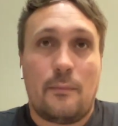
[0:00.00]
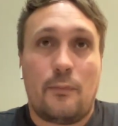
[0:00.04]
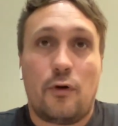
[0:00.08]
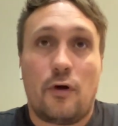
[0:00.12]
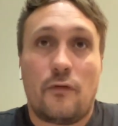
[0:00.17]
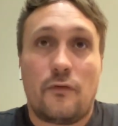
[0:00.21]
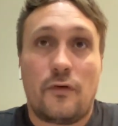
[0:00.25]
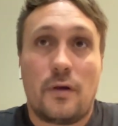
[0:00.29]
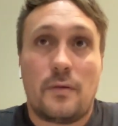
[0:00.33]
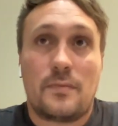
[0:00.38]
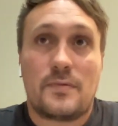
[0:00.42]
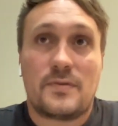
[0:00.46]
In
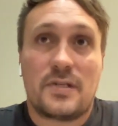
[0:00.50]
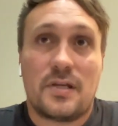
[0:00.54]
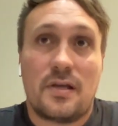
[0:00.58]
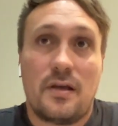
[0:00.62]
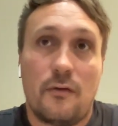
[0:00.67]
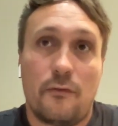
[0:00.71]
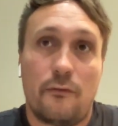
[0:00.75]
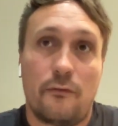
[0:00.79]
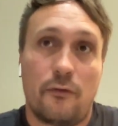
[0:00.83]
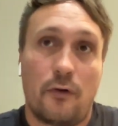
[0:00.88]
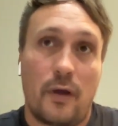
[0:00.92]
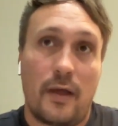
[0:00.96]
Proverbs
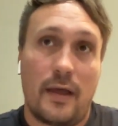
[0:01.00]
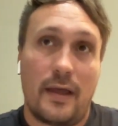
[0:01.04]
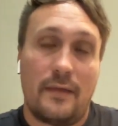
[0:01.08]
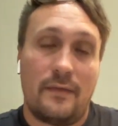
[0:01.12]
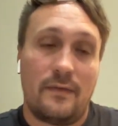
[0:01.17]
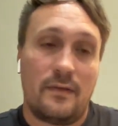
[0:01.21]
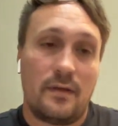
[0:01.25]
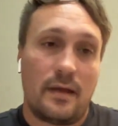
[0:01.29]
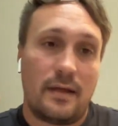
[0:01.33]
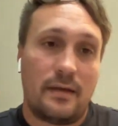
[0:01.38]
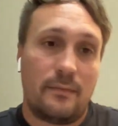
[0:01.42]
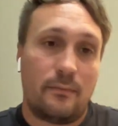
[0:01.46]

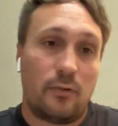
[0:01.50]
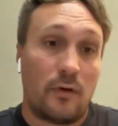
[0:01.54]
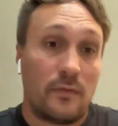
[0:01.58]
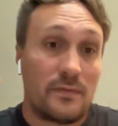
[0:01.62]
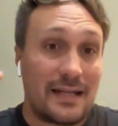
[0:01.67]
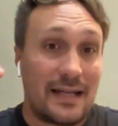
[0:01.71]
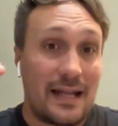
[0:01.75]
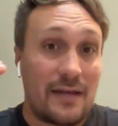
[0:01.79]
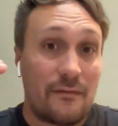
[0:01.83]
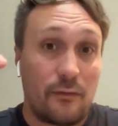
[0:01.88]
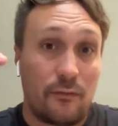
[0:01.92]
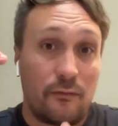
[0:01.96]
11
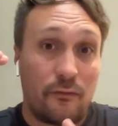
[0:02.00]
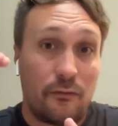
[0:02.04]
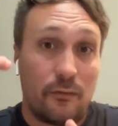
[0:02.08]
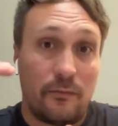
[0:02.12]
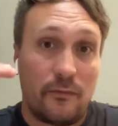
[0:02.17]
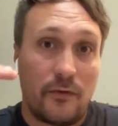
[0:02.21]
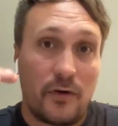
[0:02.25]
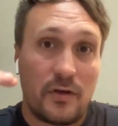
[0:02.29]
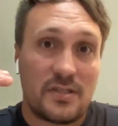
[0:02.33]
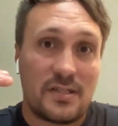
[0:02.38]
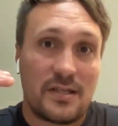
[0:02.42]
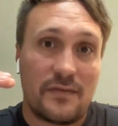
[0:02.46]

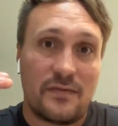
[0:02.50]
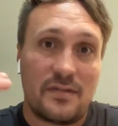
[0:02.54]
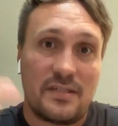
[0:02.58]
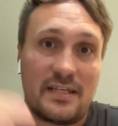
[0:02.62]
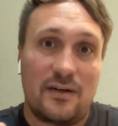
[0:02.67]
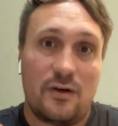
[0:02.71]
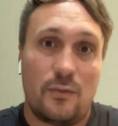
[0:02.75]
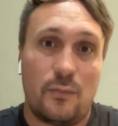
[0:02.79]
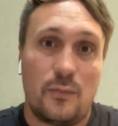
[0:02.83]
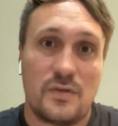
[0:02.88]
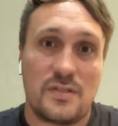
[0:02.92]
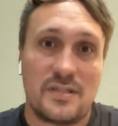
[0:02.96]
from verse
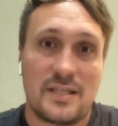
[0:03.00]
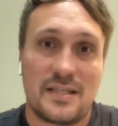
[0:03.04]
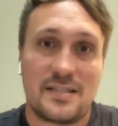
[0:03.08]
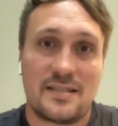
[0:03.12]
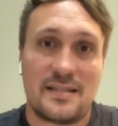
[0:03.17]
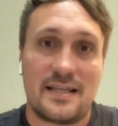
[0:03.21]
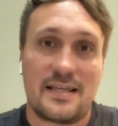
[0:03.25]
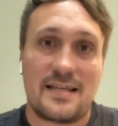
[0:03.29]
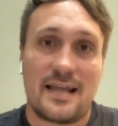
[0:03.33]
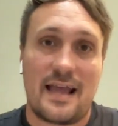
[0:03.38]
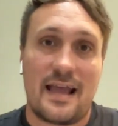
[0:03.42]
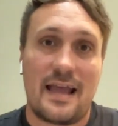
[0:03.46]
17 onwards,
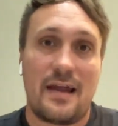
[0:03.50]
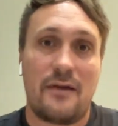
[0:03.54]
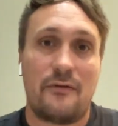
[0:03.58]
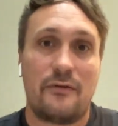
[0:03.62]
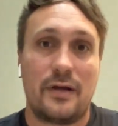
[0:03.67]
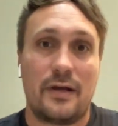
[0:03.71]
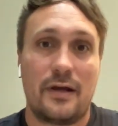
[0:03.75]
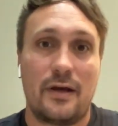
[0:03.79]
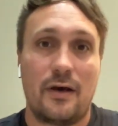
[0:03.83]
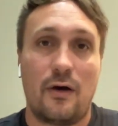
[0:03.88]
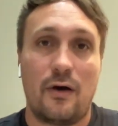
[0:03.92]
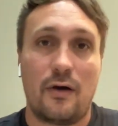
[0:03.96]
it's this
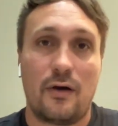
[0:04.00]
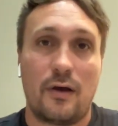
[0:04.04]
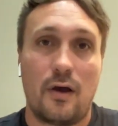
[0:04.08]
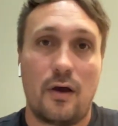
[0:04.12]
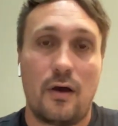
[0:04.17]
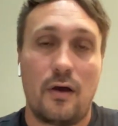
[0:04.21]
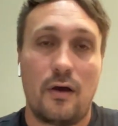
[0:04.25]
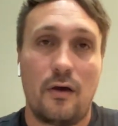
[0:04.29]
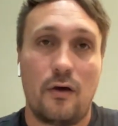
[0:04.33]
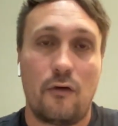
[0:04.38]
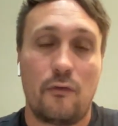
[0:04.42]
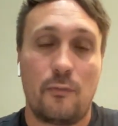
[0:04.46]
area
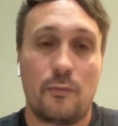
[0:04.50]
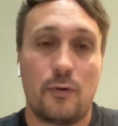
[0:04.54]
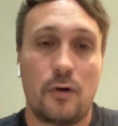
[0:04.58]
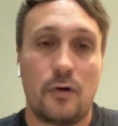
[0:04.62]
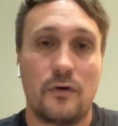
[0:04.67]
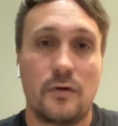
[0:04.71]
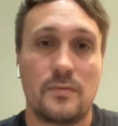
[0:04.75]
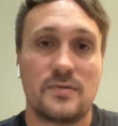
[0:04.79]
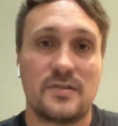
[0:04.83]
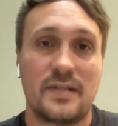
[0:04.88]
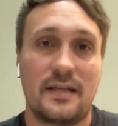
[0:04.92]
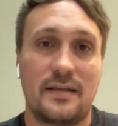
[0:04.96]
of
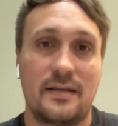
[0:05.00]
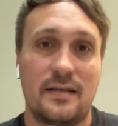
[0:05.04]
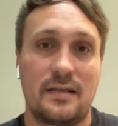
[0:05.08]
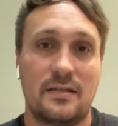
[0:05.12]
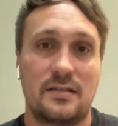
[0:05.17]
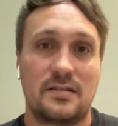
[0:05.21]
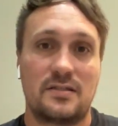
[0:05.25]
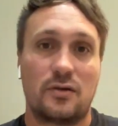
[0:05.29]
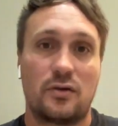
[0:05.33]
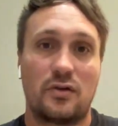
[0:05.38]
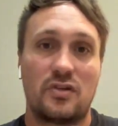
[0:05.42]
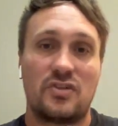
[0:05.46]
Proverbs.
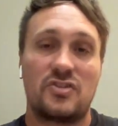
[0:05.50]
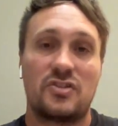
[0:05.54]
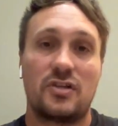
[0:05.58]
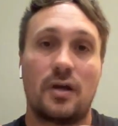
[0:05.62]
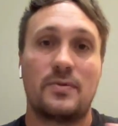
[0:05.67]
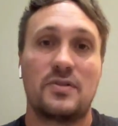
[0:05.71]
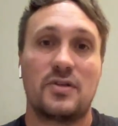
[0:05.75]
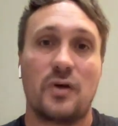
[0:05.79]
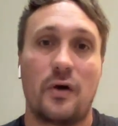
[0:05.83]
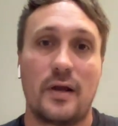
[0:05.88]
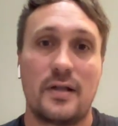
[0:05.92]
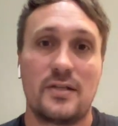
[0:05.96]
It's got a
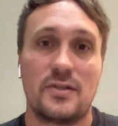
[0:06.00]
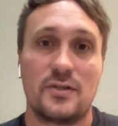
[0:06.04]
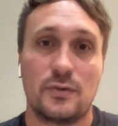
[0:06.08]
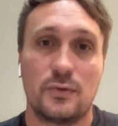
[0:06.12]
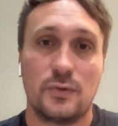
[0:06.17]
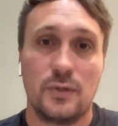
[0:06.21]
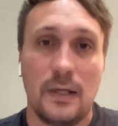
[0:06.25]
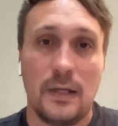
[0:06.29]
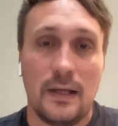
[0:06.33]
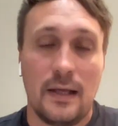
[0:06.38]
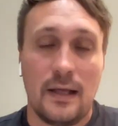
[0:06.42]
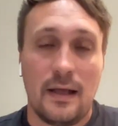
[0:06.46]

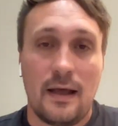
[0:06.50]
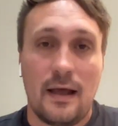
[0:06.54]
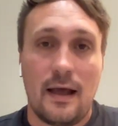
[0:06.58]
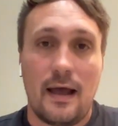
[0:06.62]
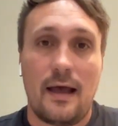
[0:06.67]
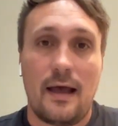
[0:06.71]
subtitle